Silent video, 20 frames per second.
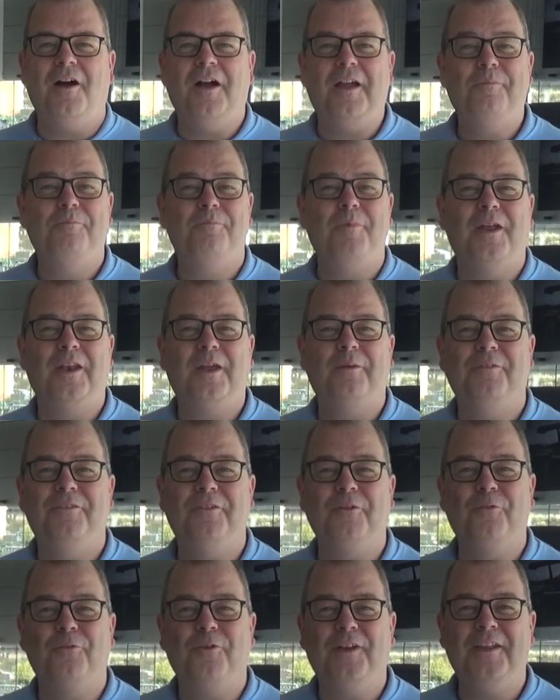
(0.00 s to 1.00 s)
Hi, my name is
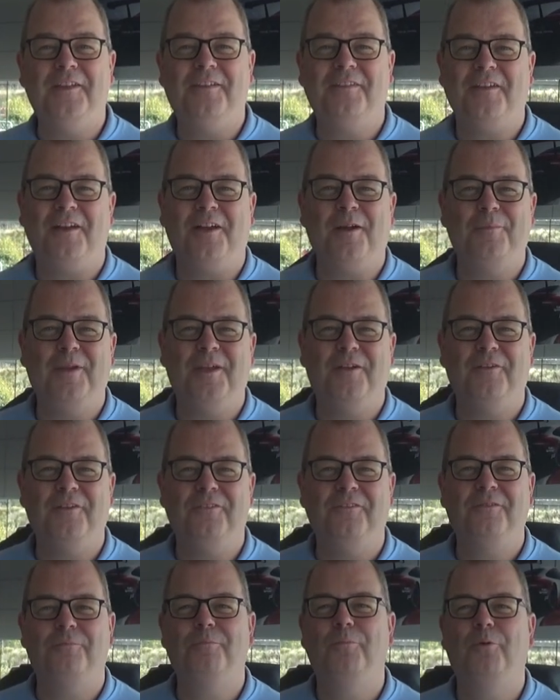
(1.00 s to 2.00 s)
Neil Reid. I'm here at
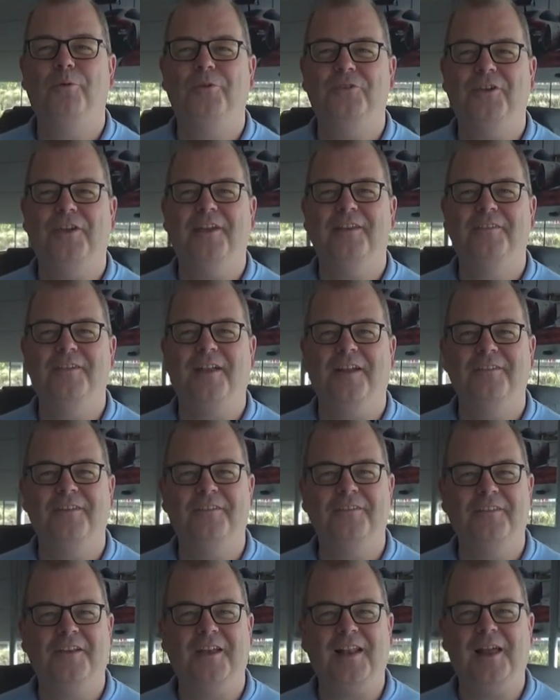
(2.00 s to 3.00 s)
Porsche East
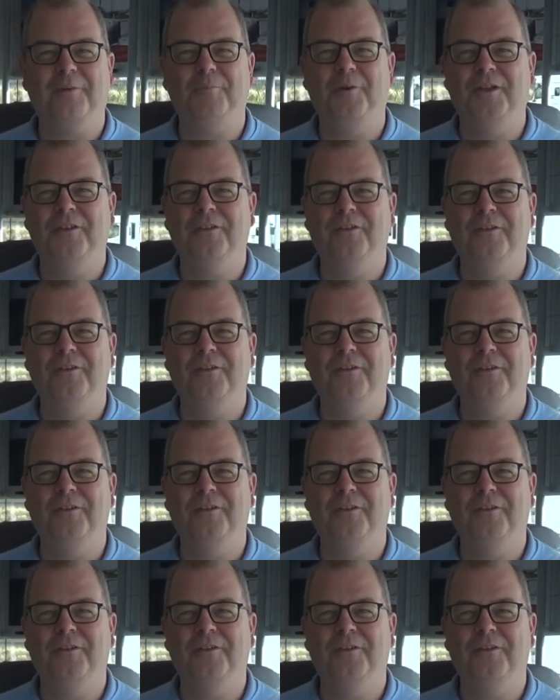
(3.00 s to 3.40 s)
London to collect my